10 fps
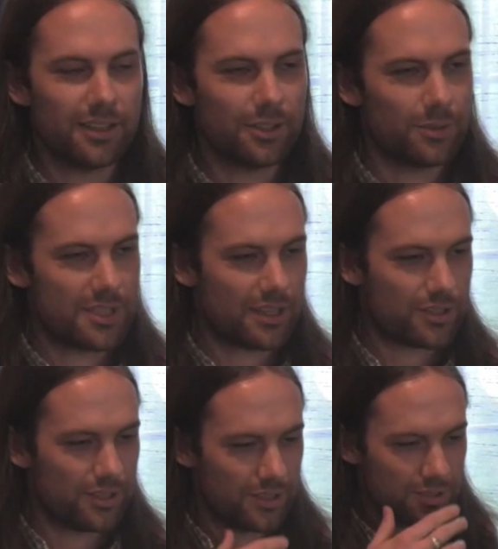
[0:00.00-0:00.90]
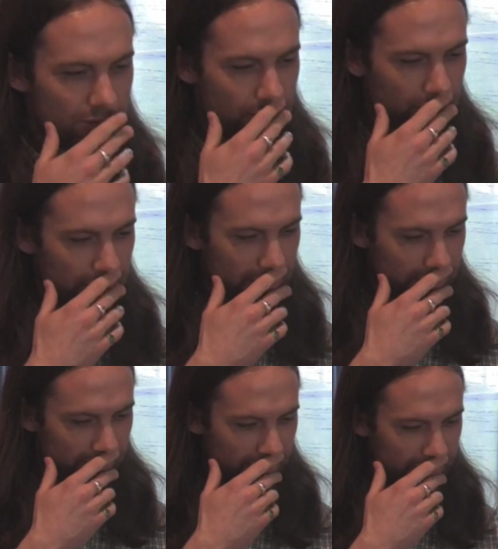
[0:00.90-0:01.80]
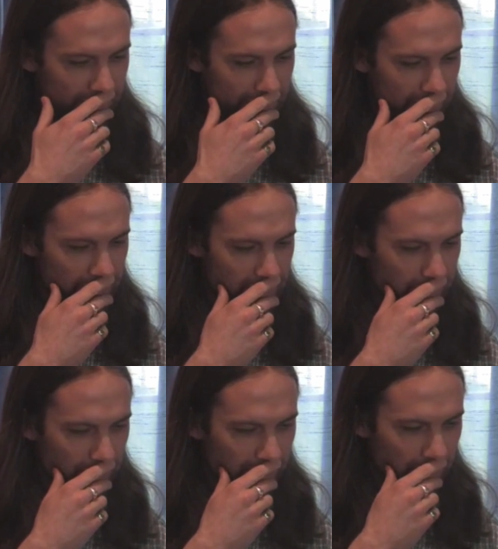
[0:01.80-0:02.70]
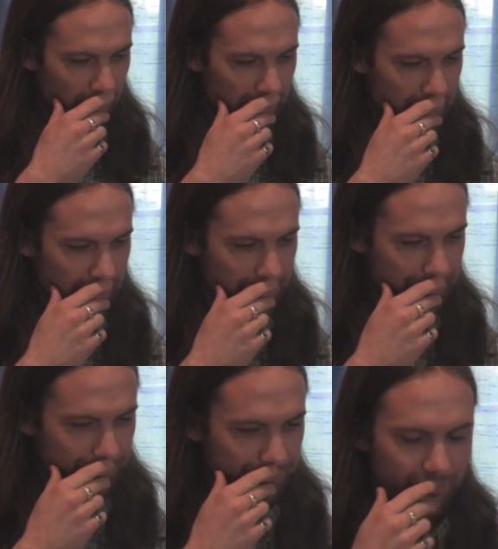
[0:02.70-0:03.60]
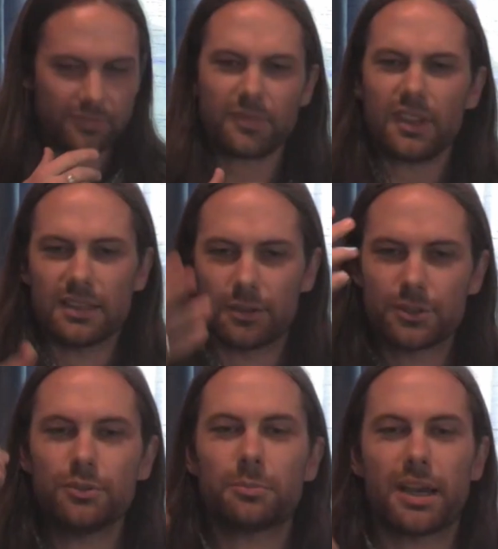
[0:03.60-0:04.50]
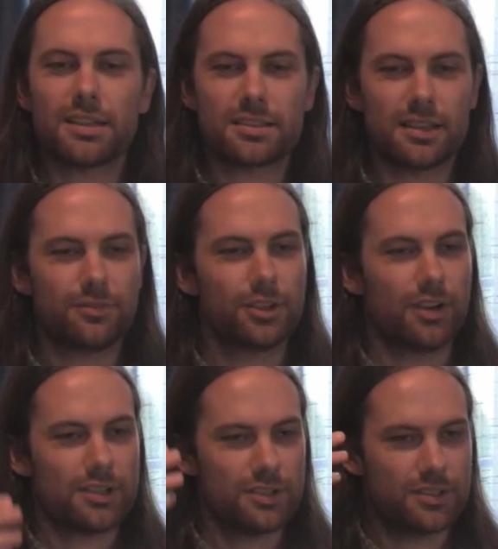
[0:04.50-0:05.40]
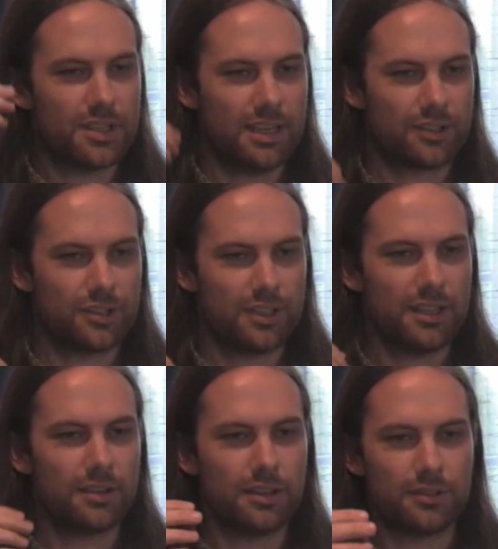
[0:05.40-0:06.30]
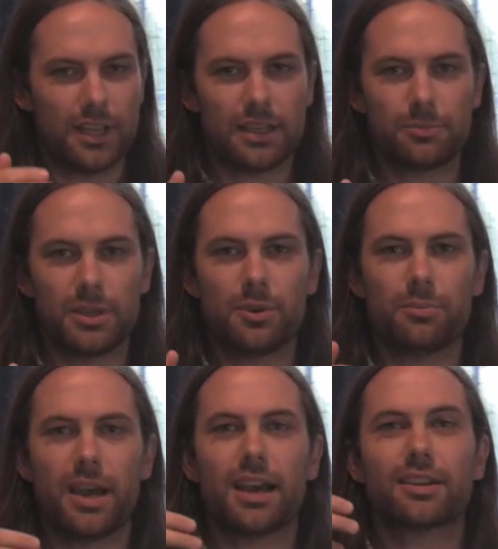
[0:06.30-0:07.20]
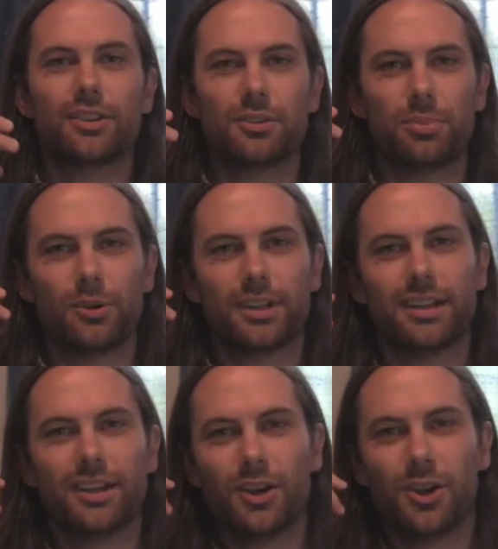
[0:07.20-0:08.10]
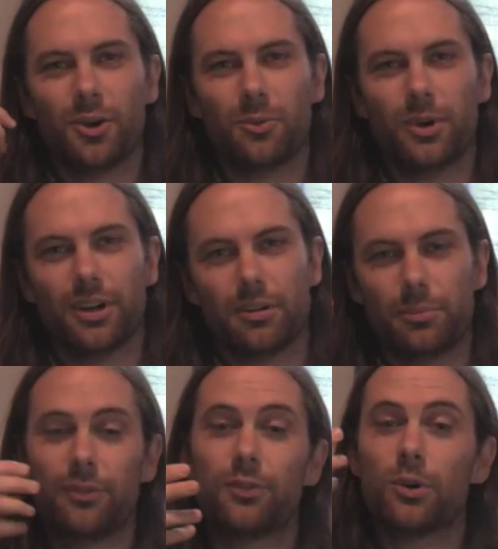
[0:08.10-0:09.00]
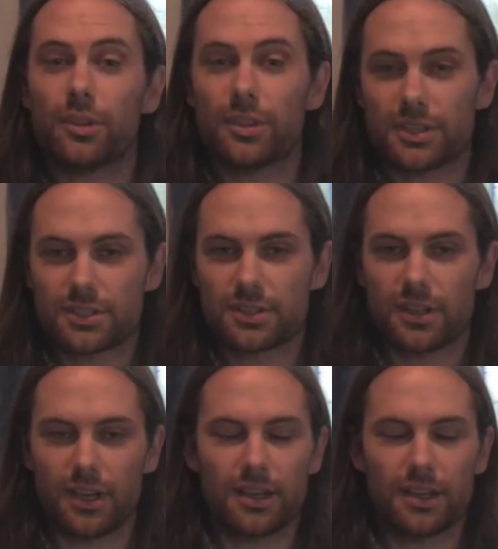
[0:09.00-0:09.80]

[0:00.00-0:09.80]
There was actually the story of someone that was doing past life regressions, actually, and taking people back to the point where before this